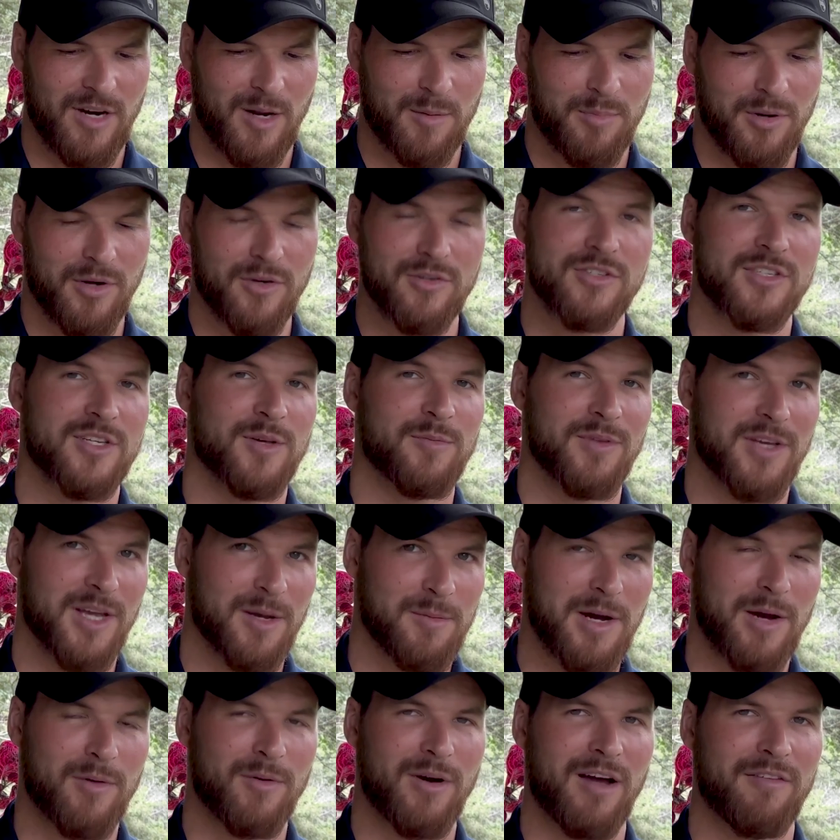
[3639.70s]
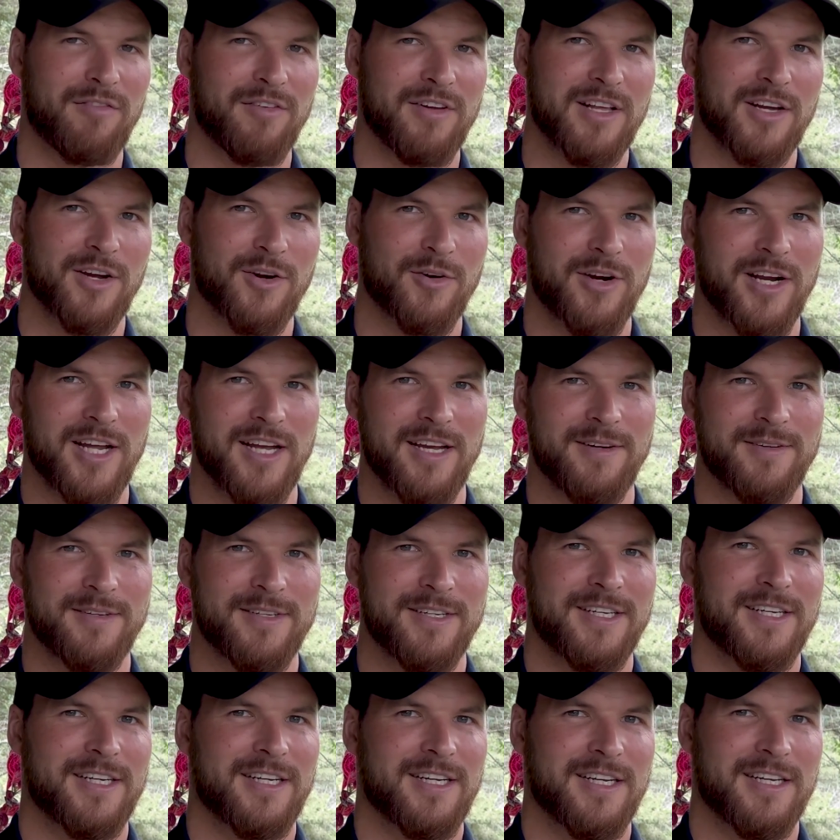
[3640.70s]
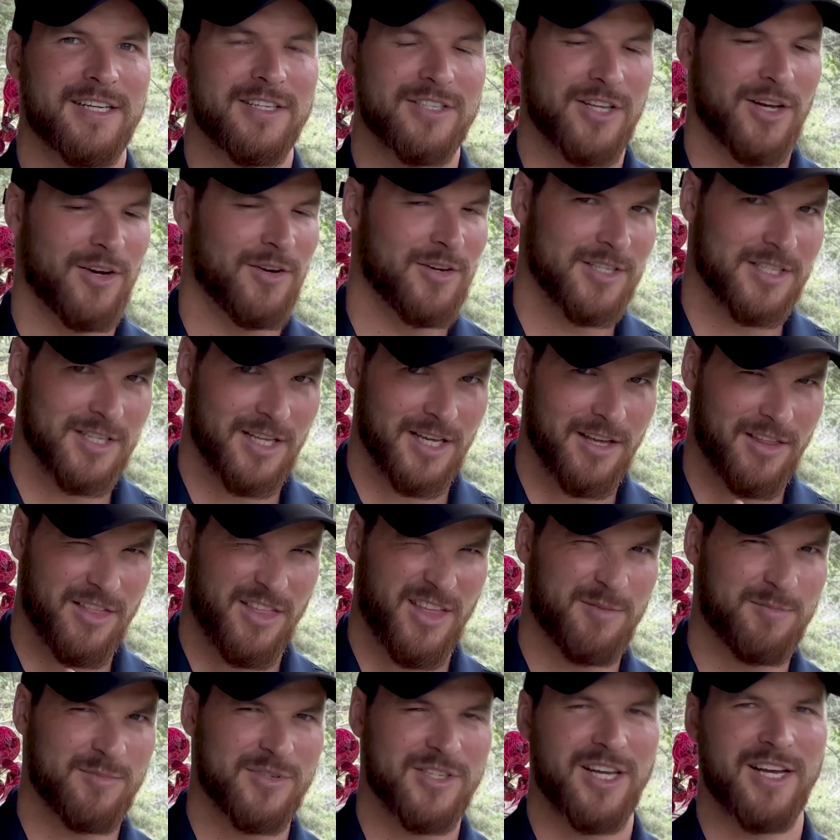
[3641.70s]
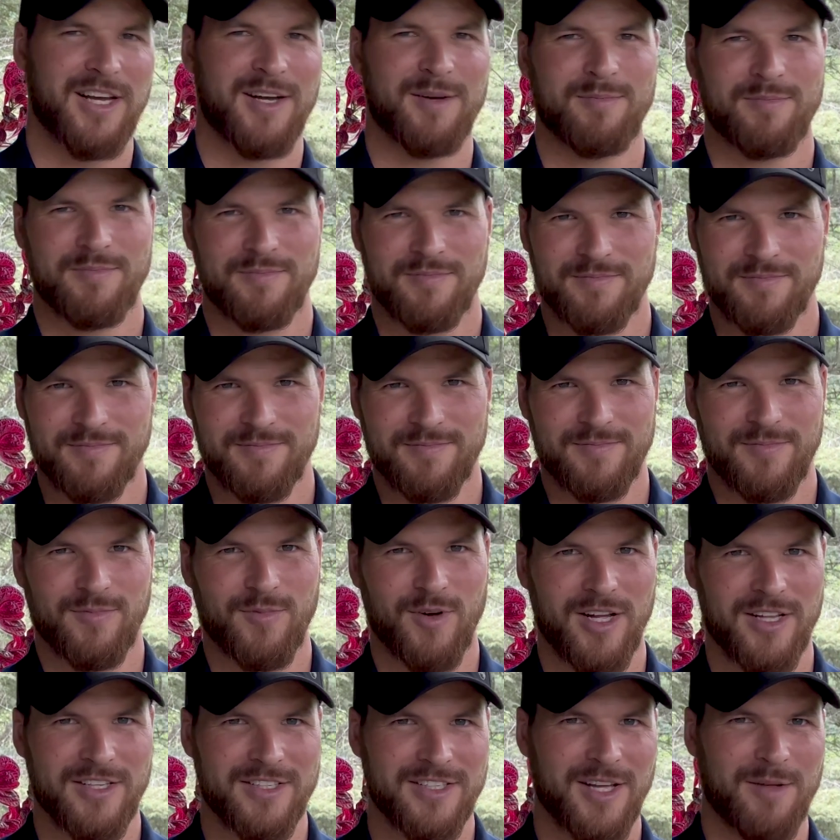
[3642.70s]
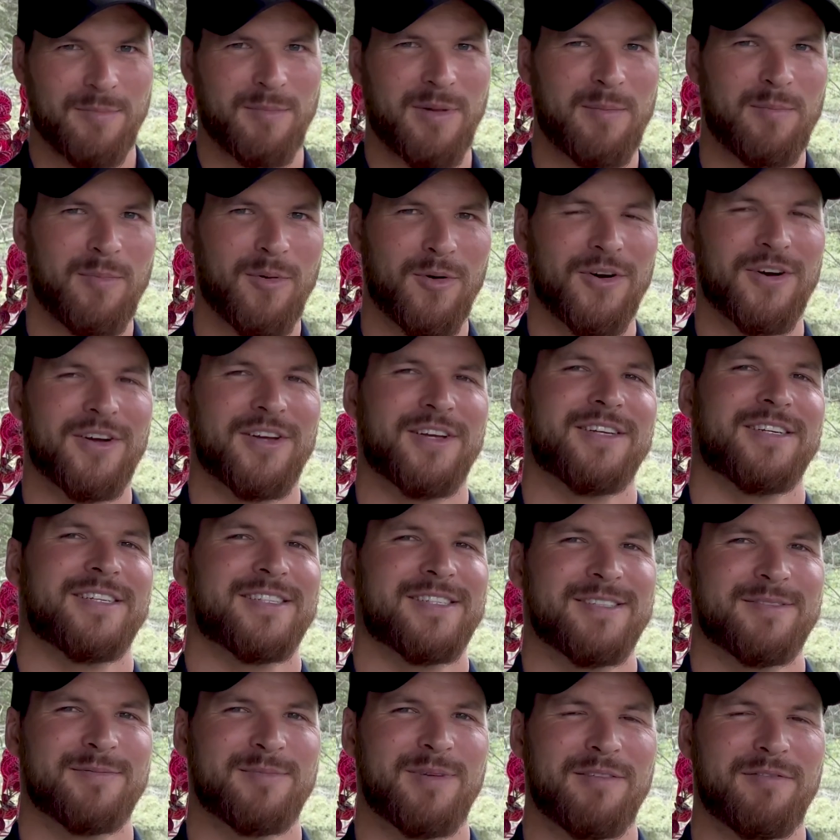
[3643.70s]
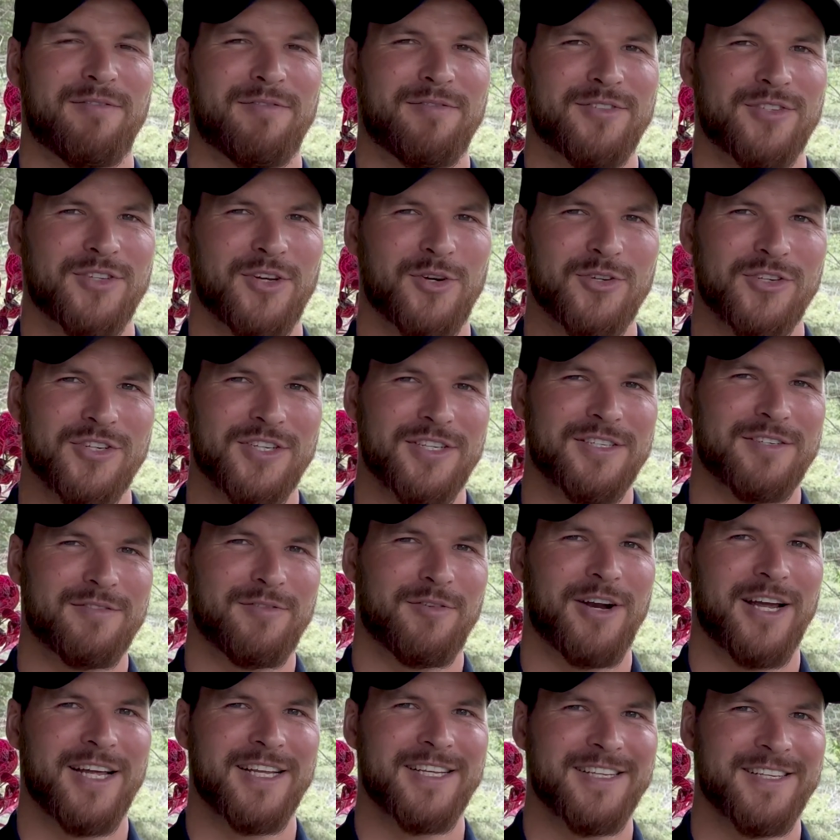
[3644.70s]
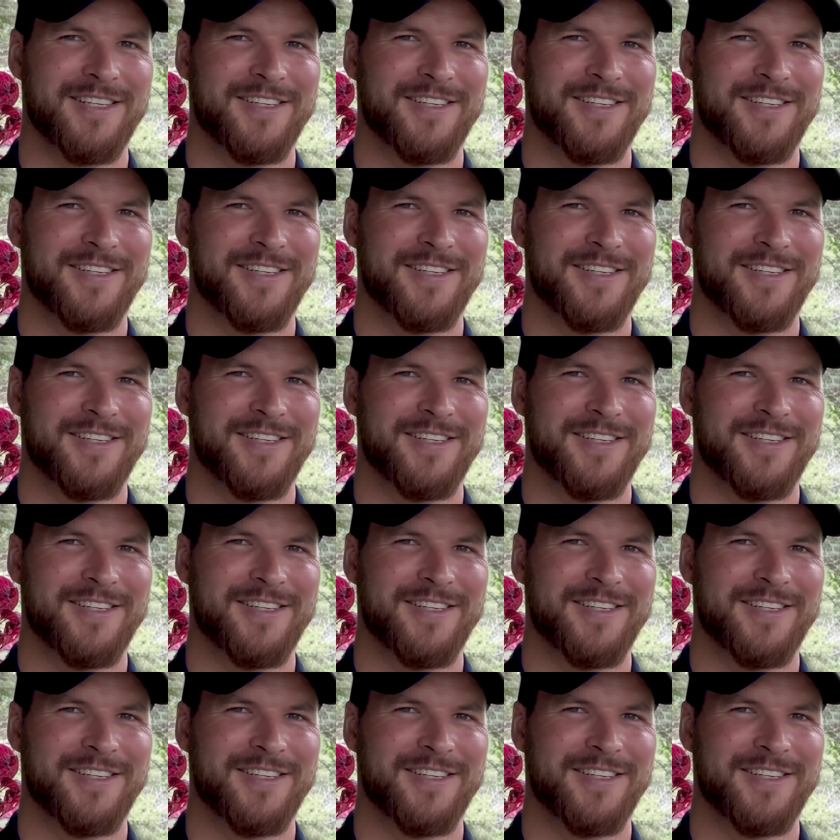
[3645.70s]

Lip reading: post something about Rafael Correa, he's always like, thumbs up, well done, my boy, my socialist friend.